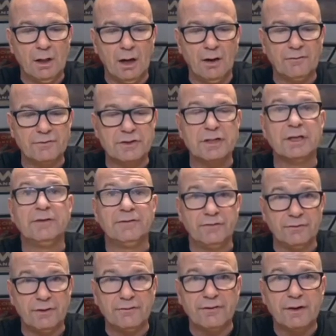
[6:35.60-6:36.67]
Obviously,
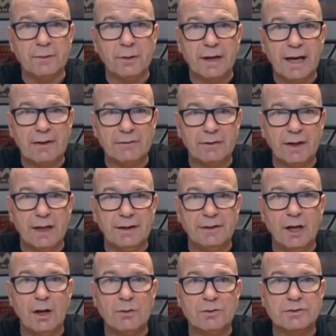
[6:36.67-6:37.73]
if anyone out there
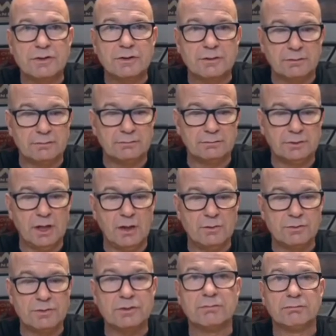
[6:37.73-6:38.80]
knows
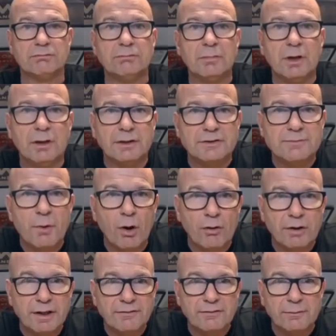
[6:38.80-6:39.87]
it's
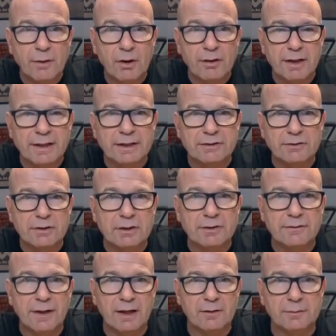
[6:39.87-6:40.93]
even more accurate,
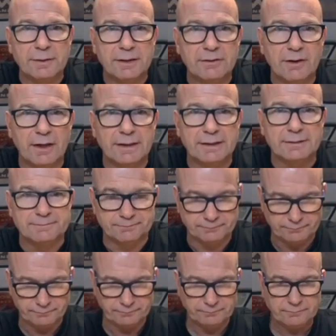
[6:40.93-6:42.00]
that would be great.
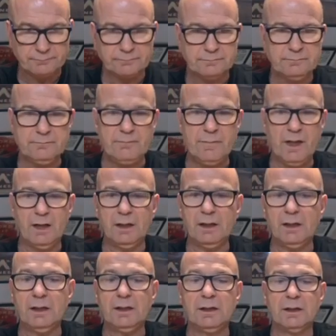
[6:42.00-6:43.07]

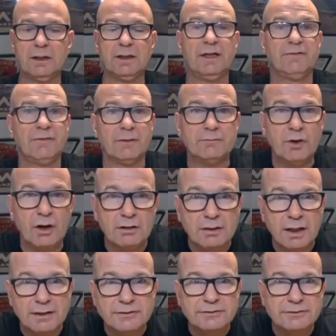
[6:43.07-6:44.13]
And if I'm wrong,
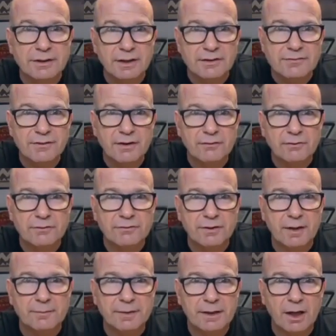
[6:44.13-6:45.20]
that's fair enough.
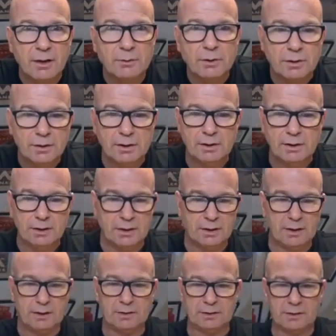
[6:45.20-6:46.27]
Let me know,
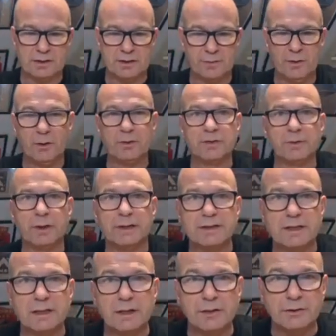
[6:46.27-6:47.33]
because I'm always willing
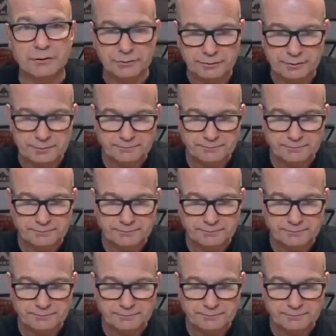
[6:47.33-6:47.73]
to learn.